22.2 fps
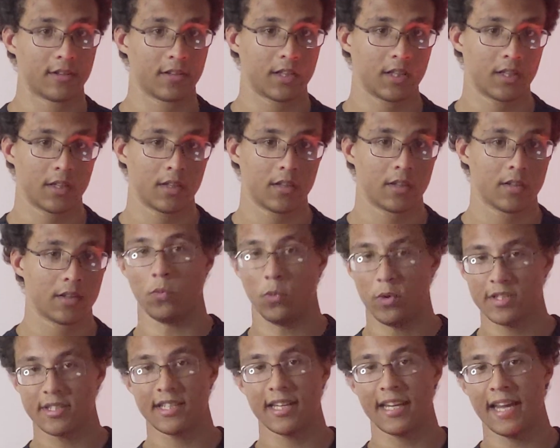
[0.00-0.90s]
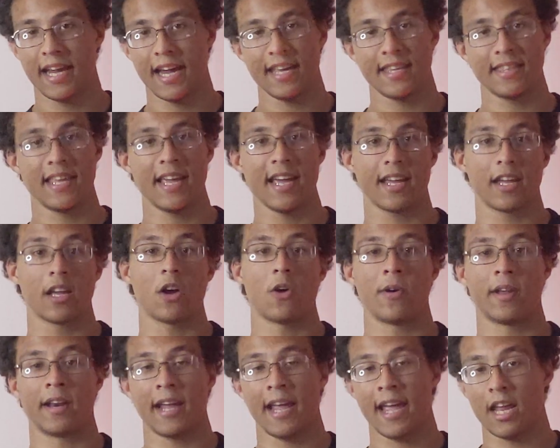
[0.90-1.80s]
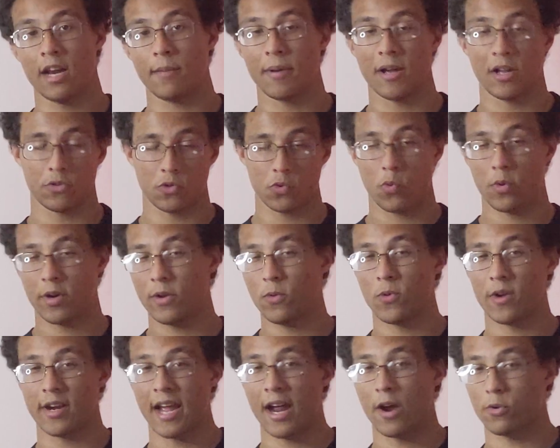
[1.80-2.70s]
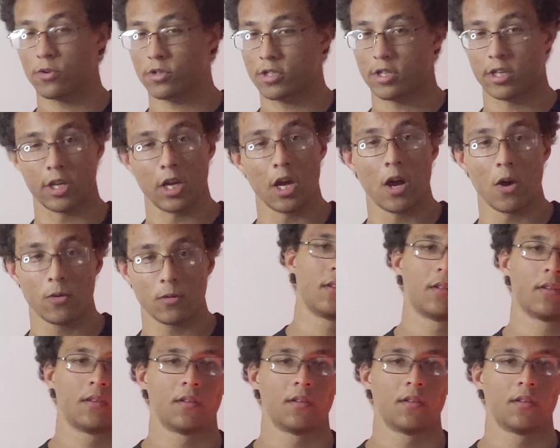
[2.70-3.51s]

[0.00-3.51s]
And once I had that going, I had about 21 hours to go.